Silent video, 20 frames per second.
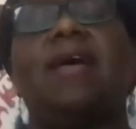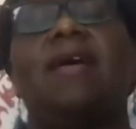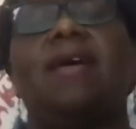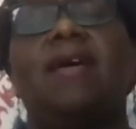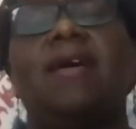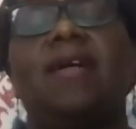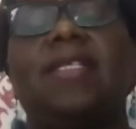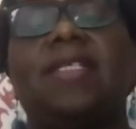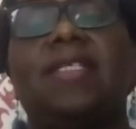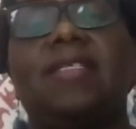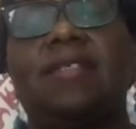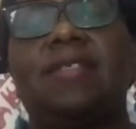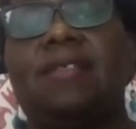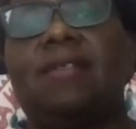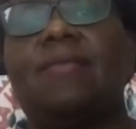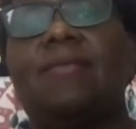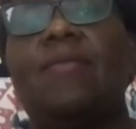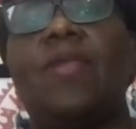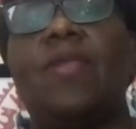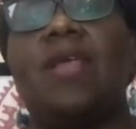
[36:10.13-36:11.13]
has
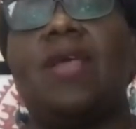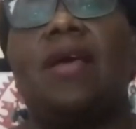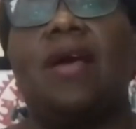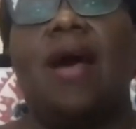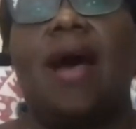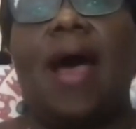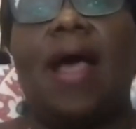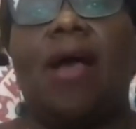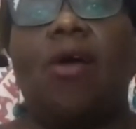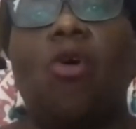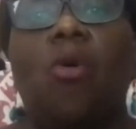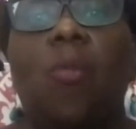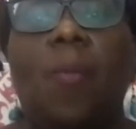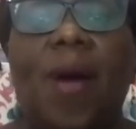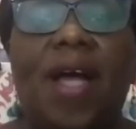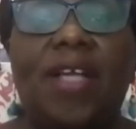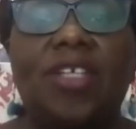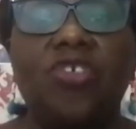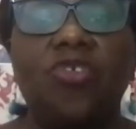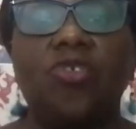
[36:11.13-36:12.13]
a
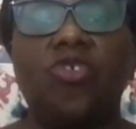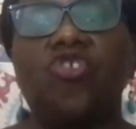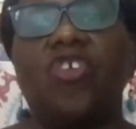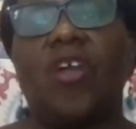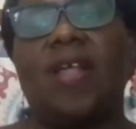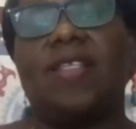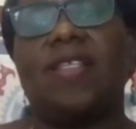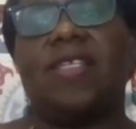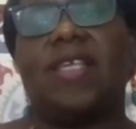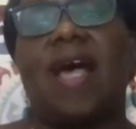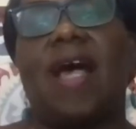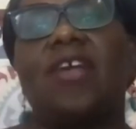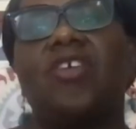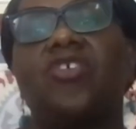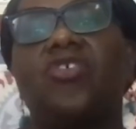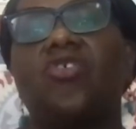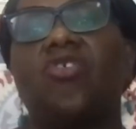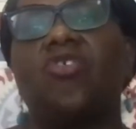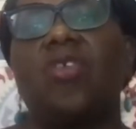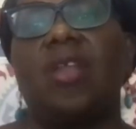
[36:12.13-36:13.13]
commercial
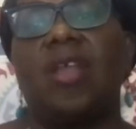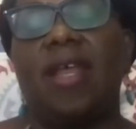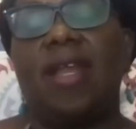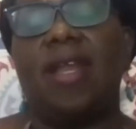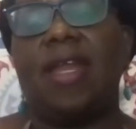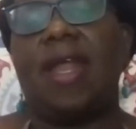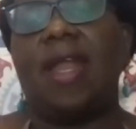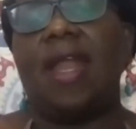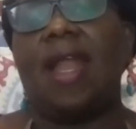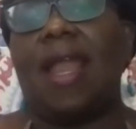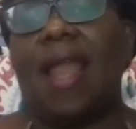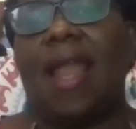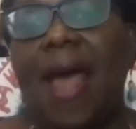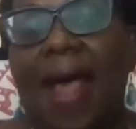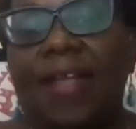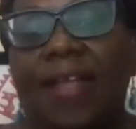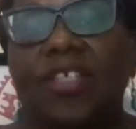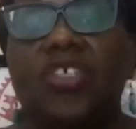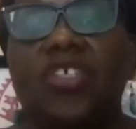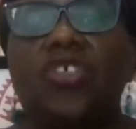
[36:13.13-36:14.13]
transaction and a
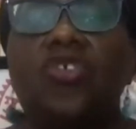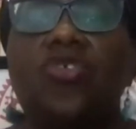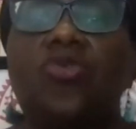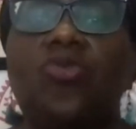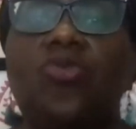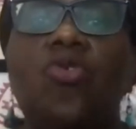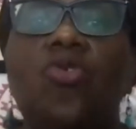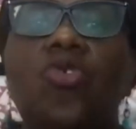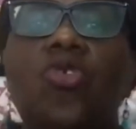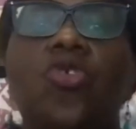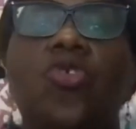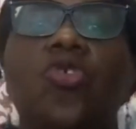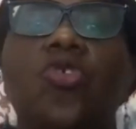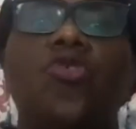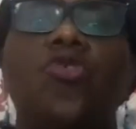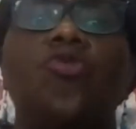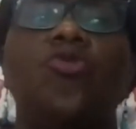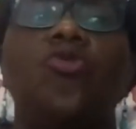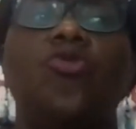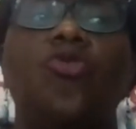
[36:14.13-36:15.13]
land issue,
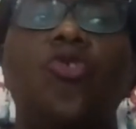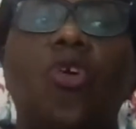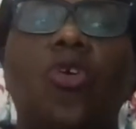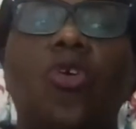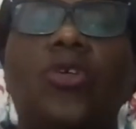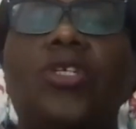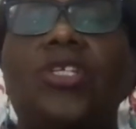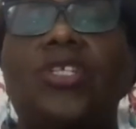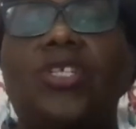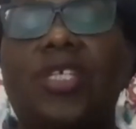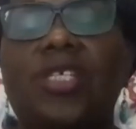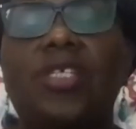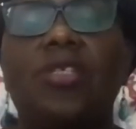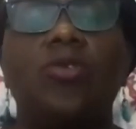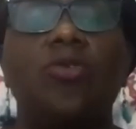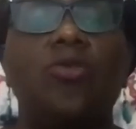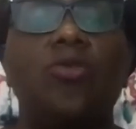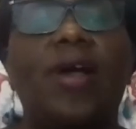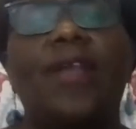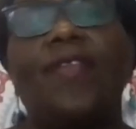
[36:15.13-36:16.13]
you don't just
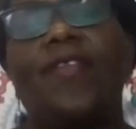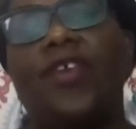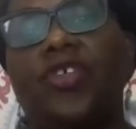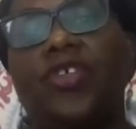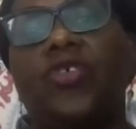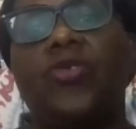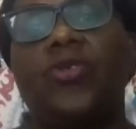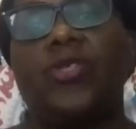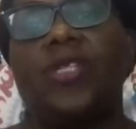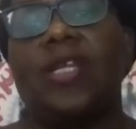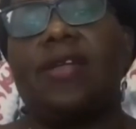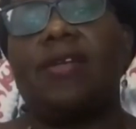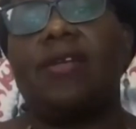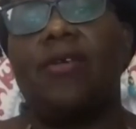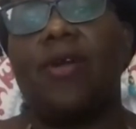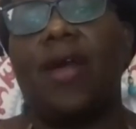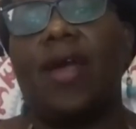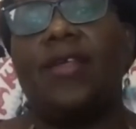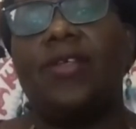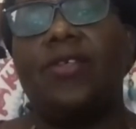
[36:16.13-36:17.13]
look at the issues that
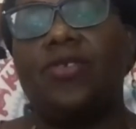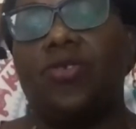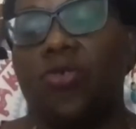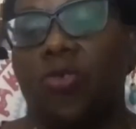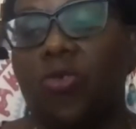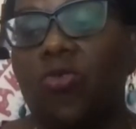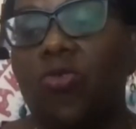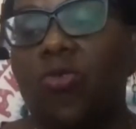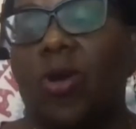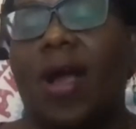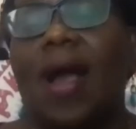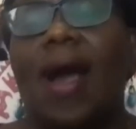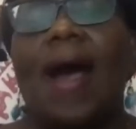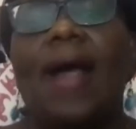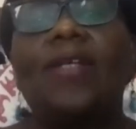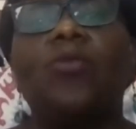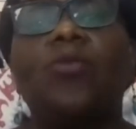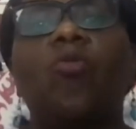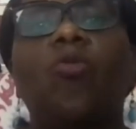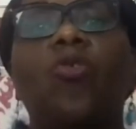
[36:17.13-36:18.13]
arise, you look
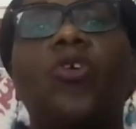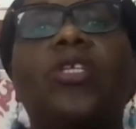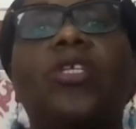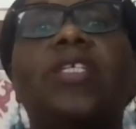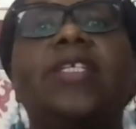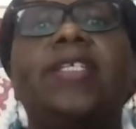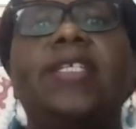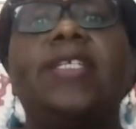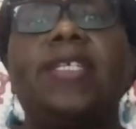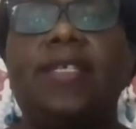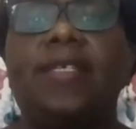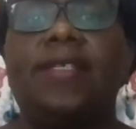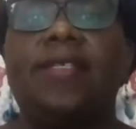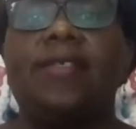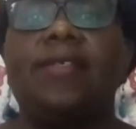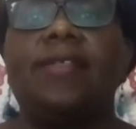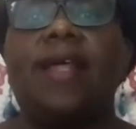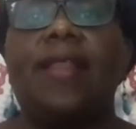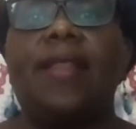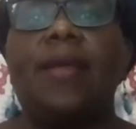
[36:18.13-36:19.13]
at what it
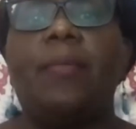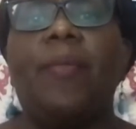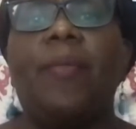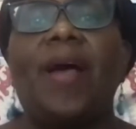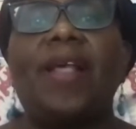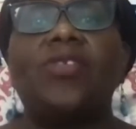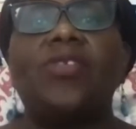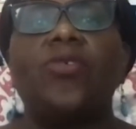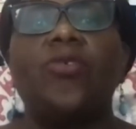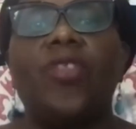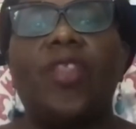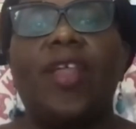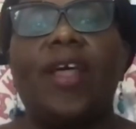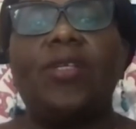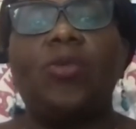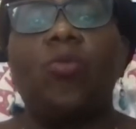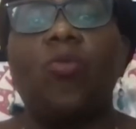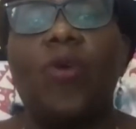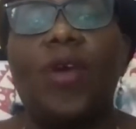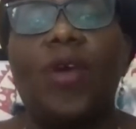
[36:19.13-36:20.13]
is that the person
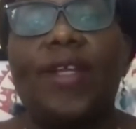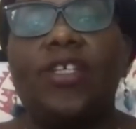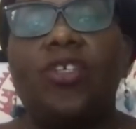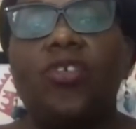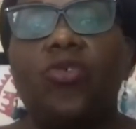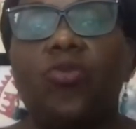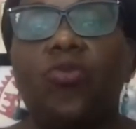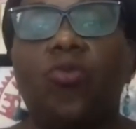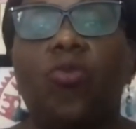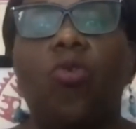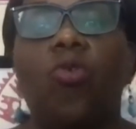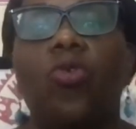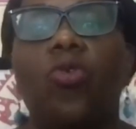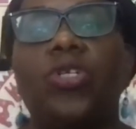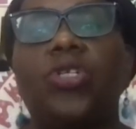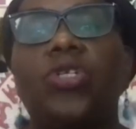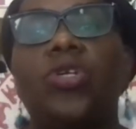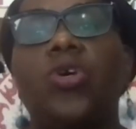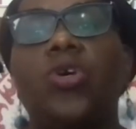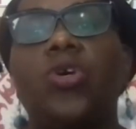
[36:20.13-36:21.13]
that went to
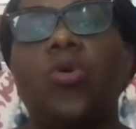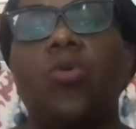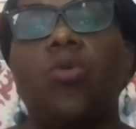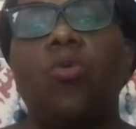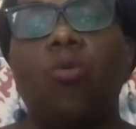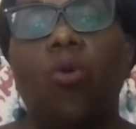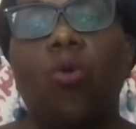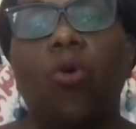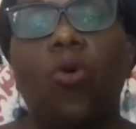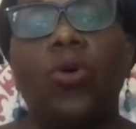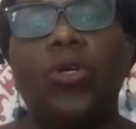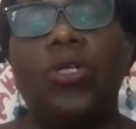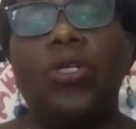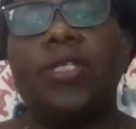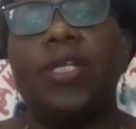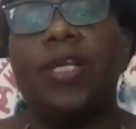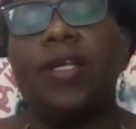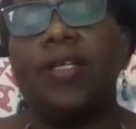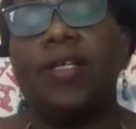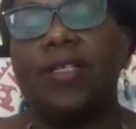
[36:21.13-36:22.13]
court
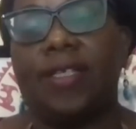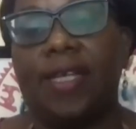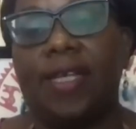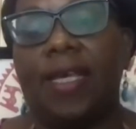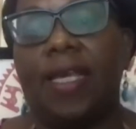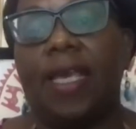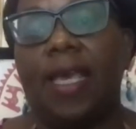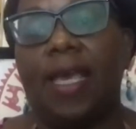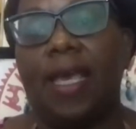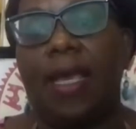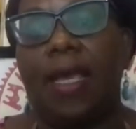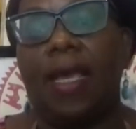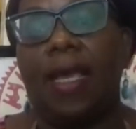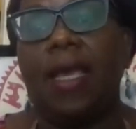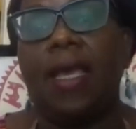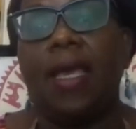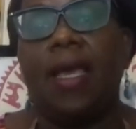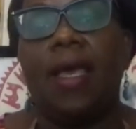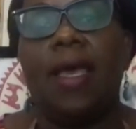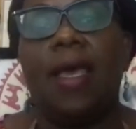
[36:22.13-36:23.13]
was seeking.
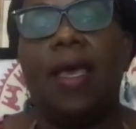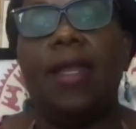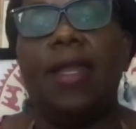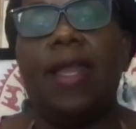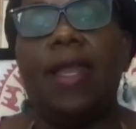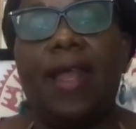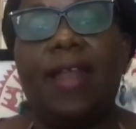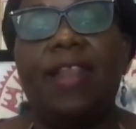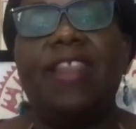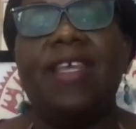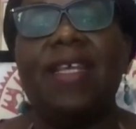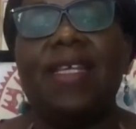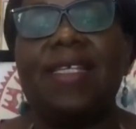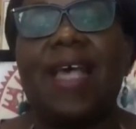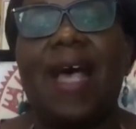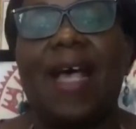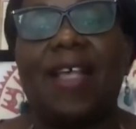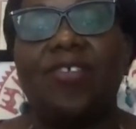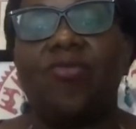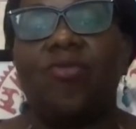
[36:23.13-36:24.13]
And this
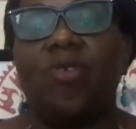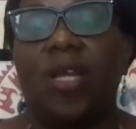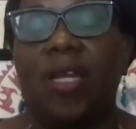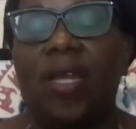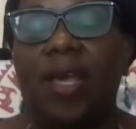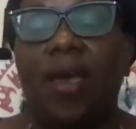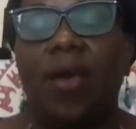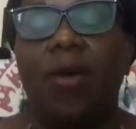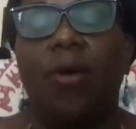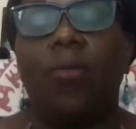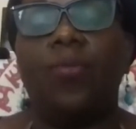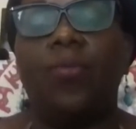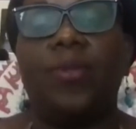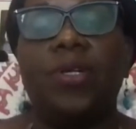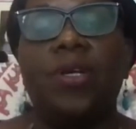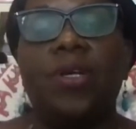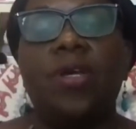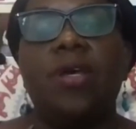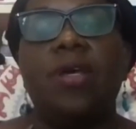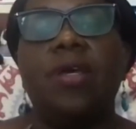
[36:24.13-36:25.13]
has really helped.
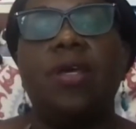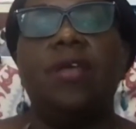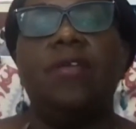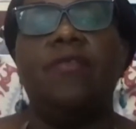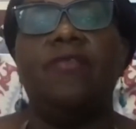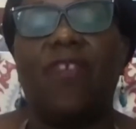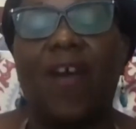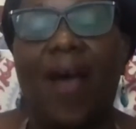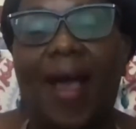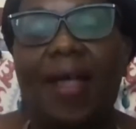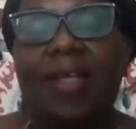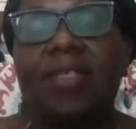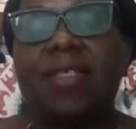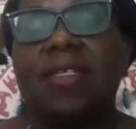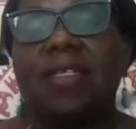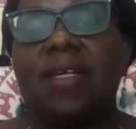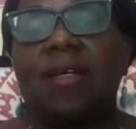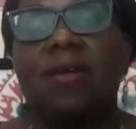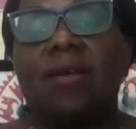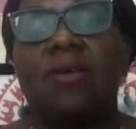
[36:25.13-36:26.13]
In
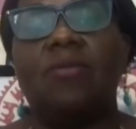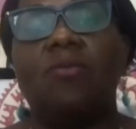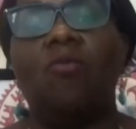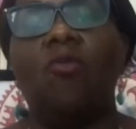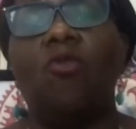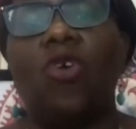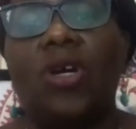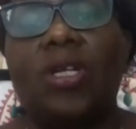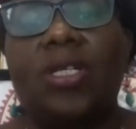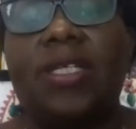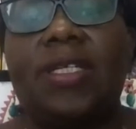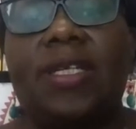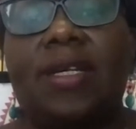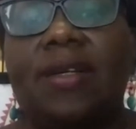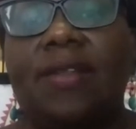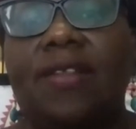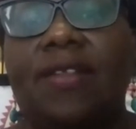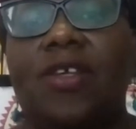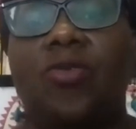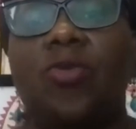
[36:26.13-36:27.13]
fact, what
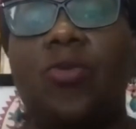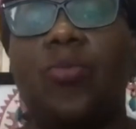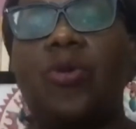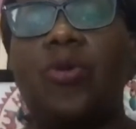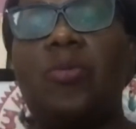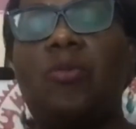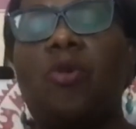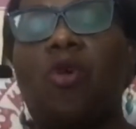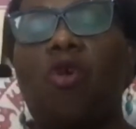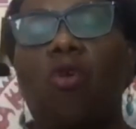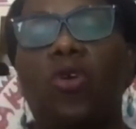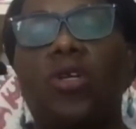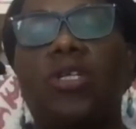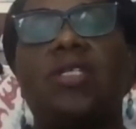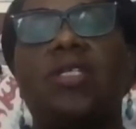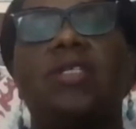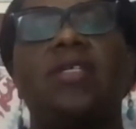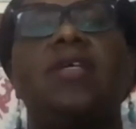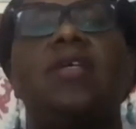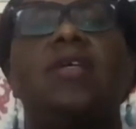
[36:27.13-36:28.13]
the Supreme
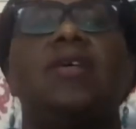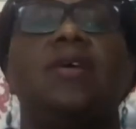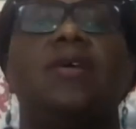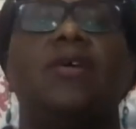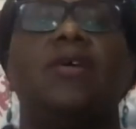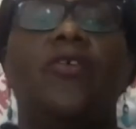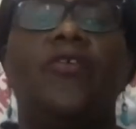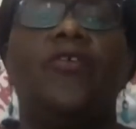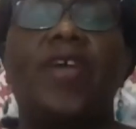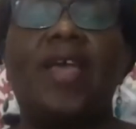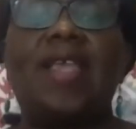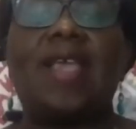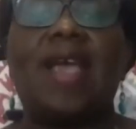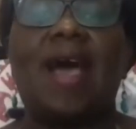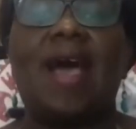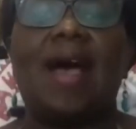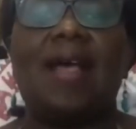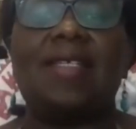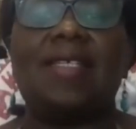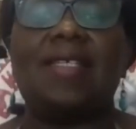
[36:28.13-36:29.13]
Court of Kenya
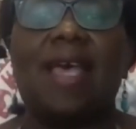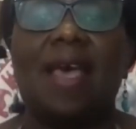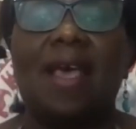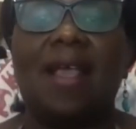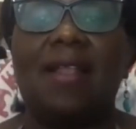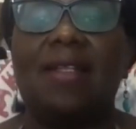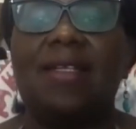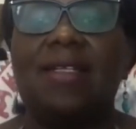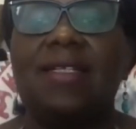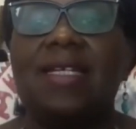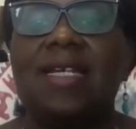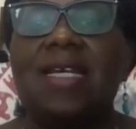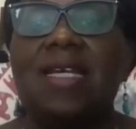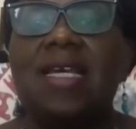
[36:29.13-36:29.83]
has held